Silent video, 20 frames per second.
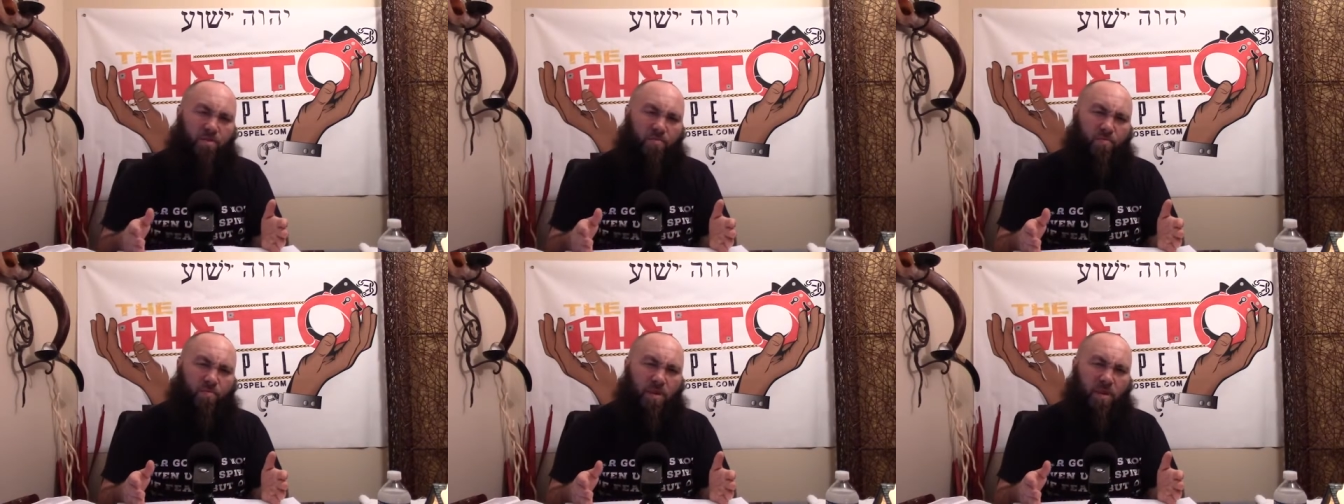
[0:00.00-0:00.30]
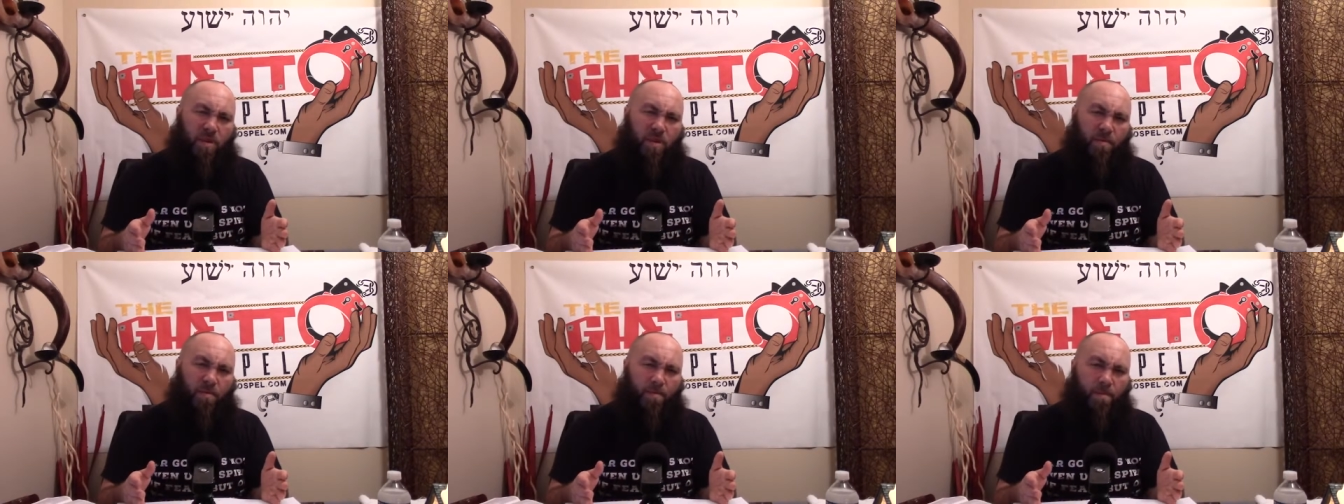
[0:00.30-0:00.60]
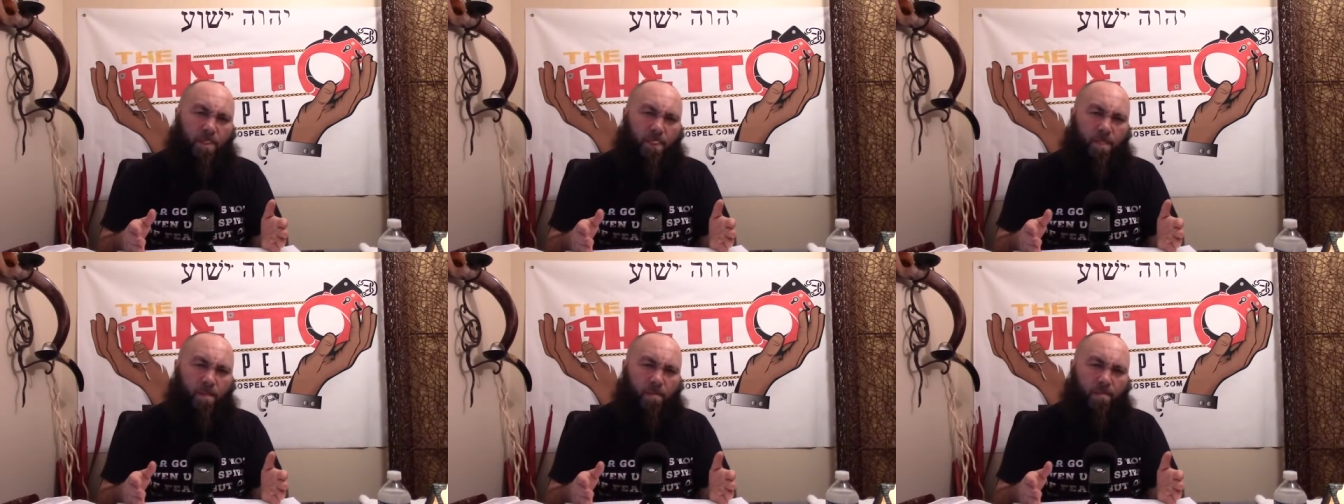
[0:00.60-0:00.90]
three.
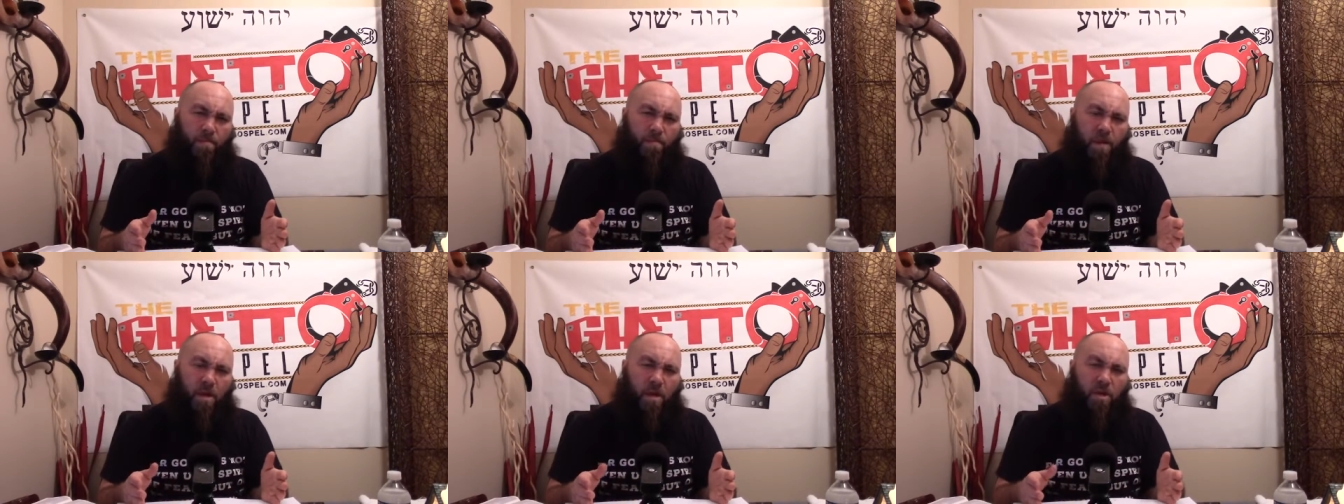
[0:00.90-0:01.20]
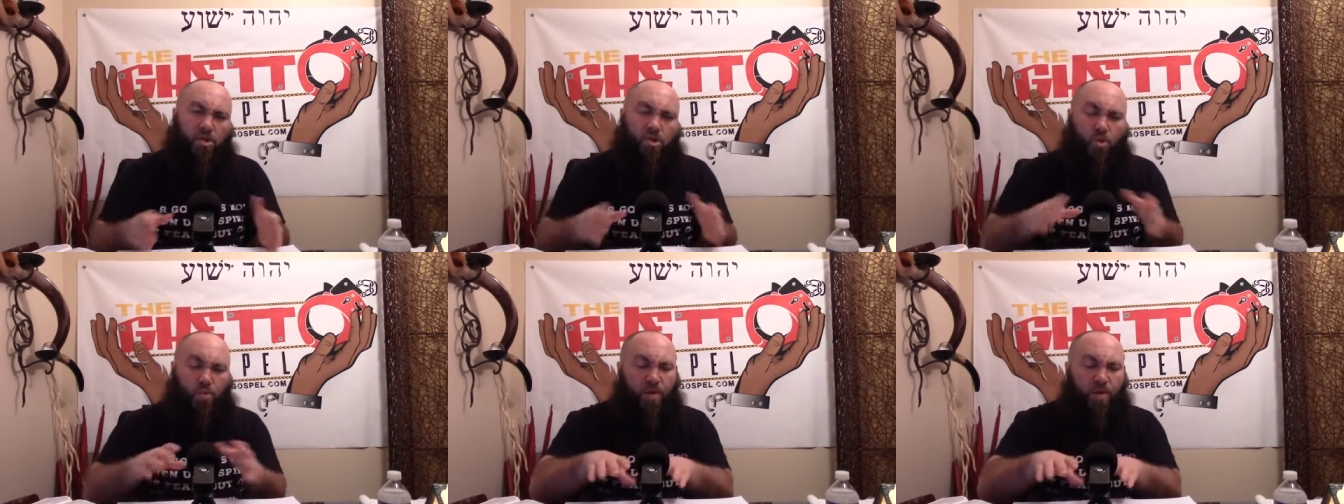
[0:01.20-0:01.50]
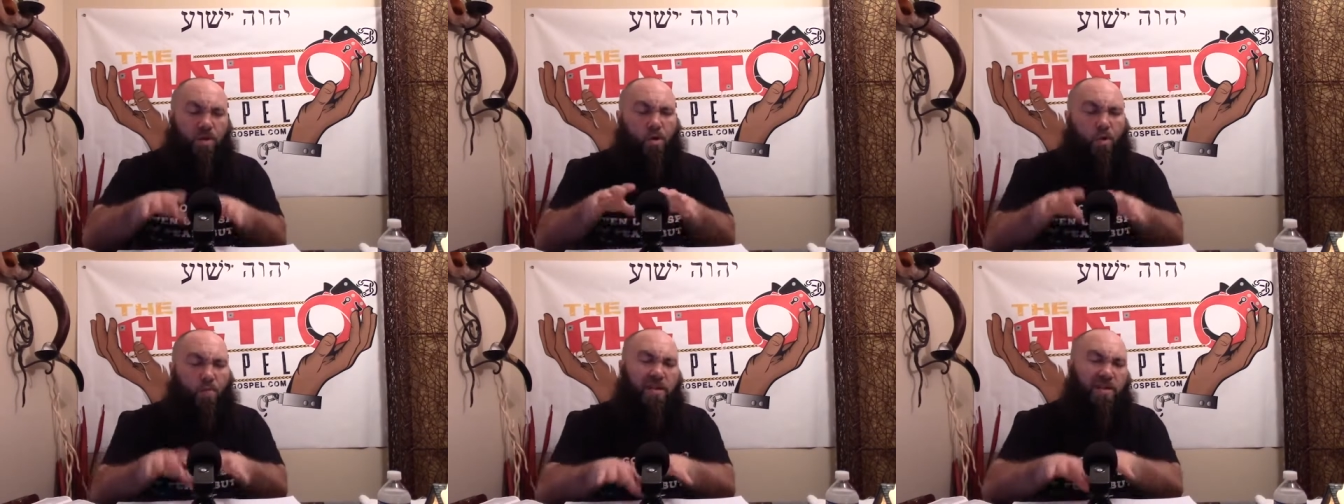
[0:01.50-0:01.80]
So
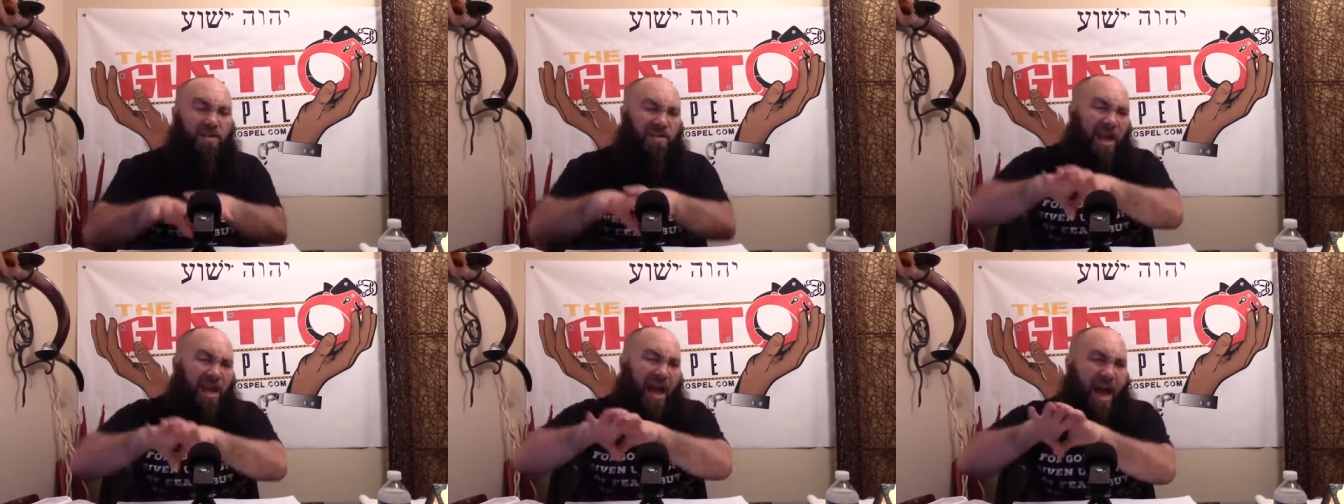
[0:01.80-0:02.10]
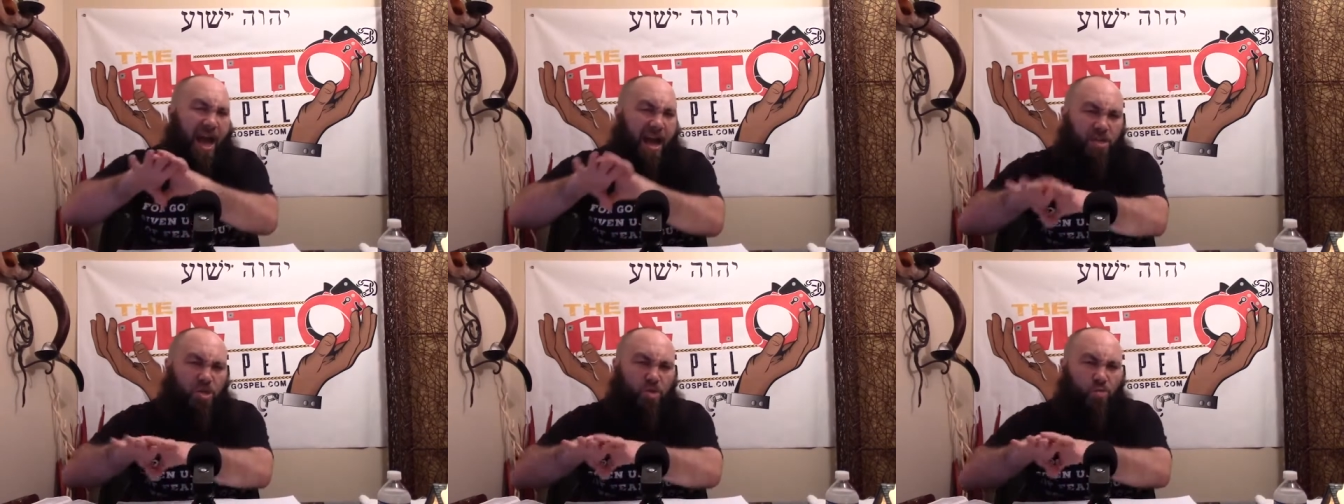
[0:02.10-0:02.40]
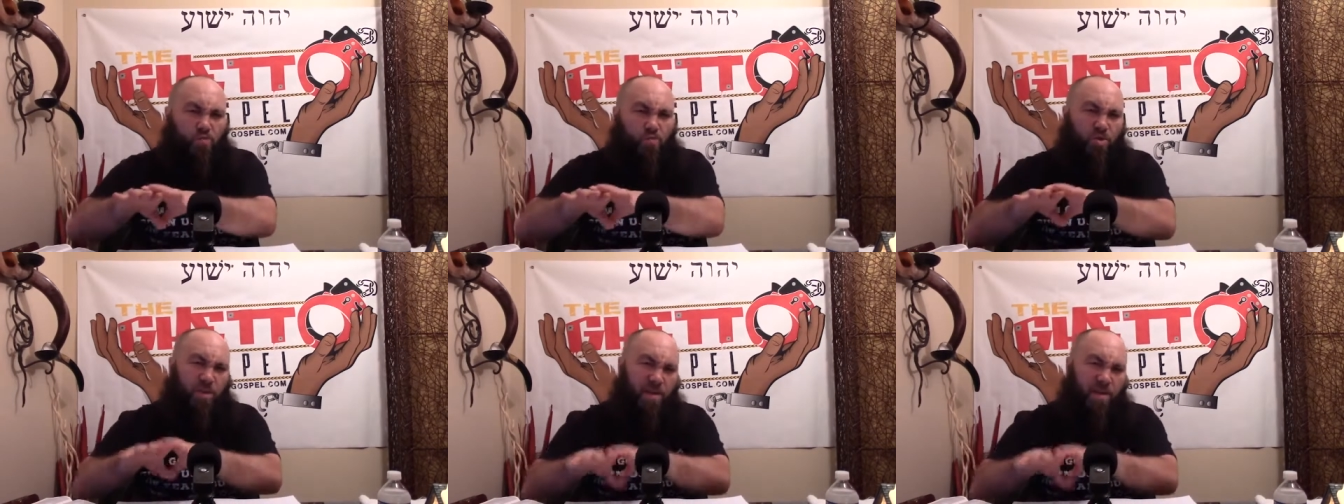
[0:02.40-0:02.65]
we know there's an actual